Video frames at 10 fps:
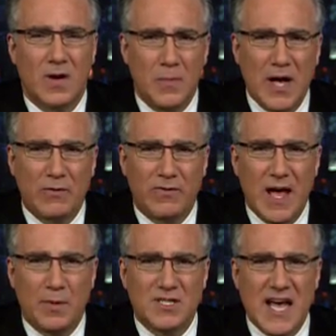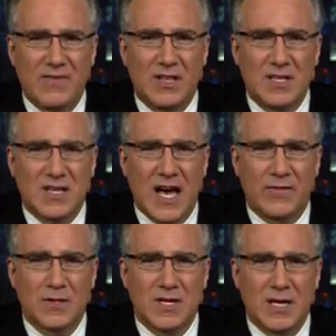What about families having these
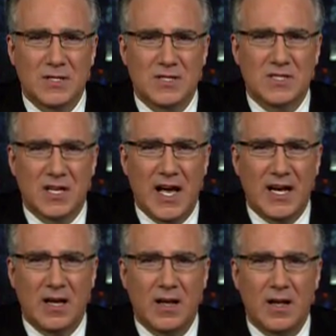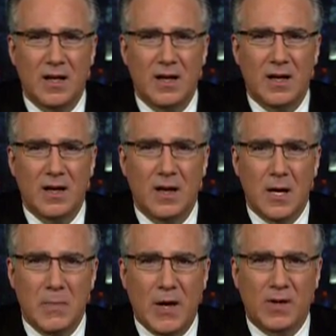conversations tonight
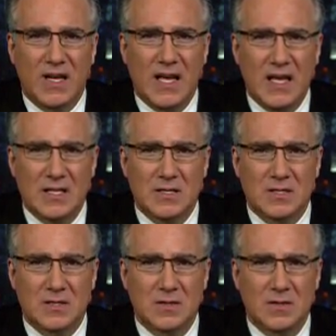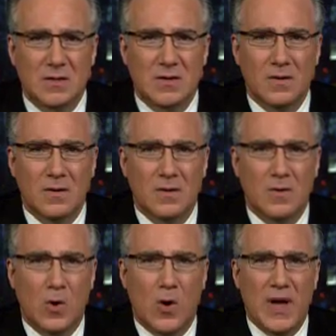about kids
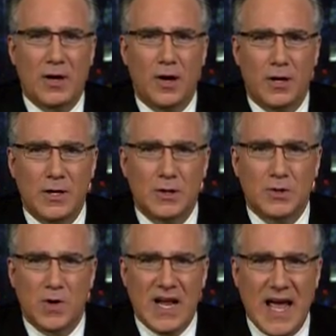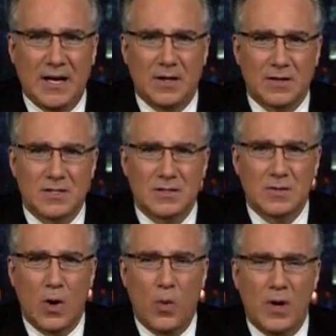or about uninsured adults?
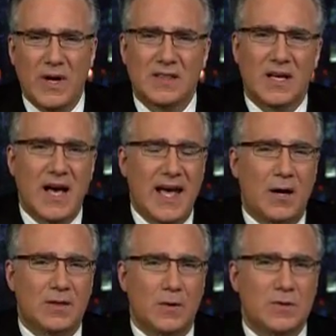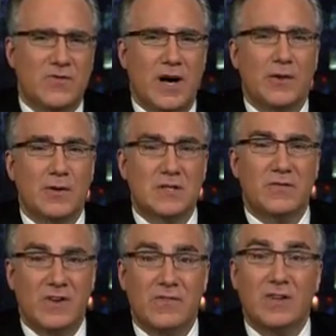Or what about the guy out there whose father is
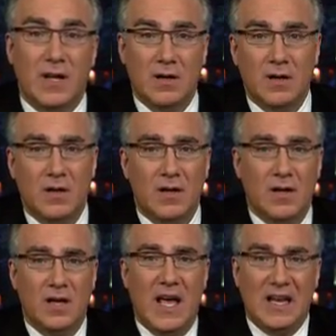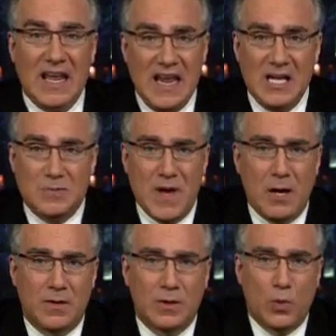50 and he's
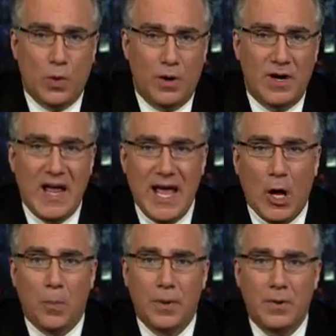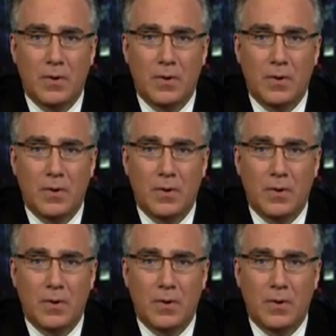mouthing the word help?